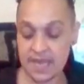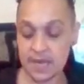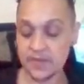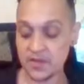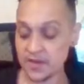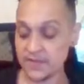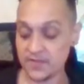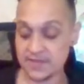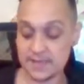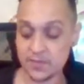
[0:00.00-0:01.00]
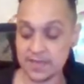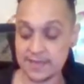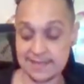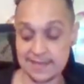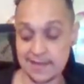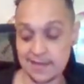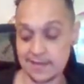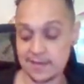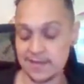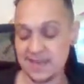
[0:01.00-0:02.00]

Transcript: And I'm hearing for somebody it's like,